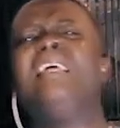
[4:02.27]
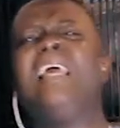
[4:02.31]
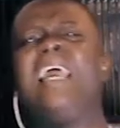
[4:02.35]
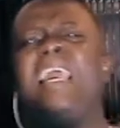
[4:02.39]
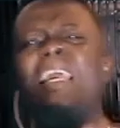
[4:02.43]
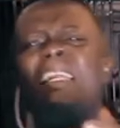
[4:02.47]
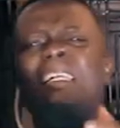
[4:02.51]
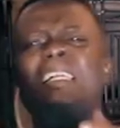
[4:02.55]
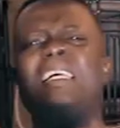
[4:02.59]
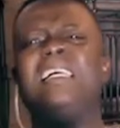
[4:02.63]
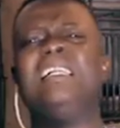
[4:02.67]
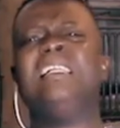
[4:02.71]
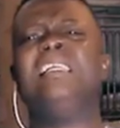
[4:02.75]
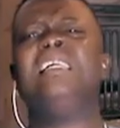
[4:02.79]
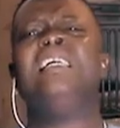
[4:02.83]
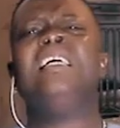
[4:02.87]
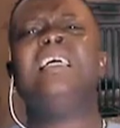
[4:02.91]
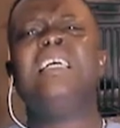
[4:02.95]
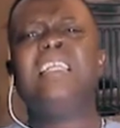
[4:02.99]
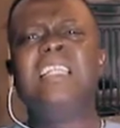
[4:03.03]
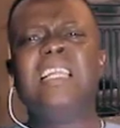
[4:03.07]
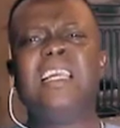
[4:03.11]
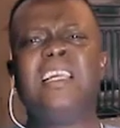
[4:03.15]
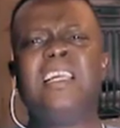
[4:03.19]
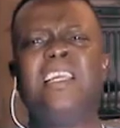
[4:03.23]
ending,
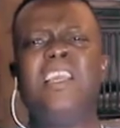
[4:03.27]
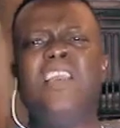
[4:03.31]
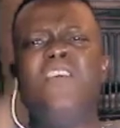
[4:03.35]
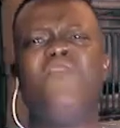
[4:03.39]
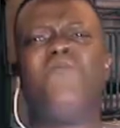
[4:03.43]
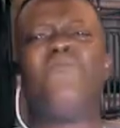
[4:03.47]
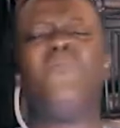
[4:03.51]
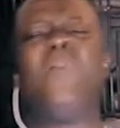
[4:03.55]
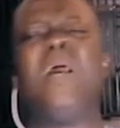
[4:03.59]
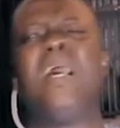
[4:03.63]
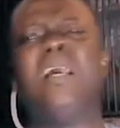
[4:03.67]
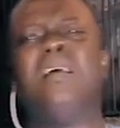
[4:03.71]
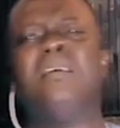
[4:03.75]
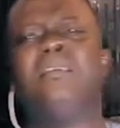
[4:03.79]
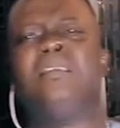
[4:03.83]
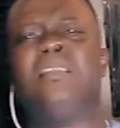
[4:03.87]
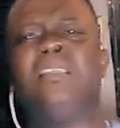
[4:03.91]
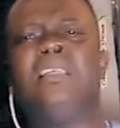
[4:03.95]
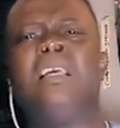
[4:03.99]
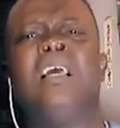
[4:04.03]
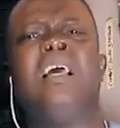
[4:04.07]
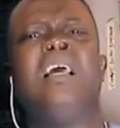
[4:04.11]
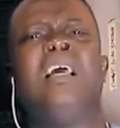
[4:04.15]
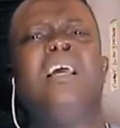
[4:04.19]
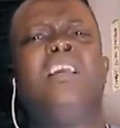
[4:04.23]
they give
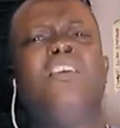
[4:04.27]
birth.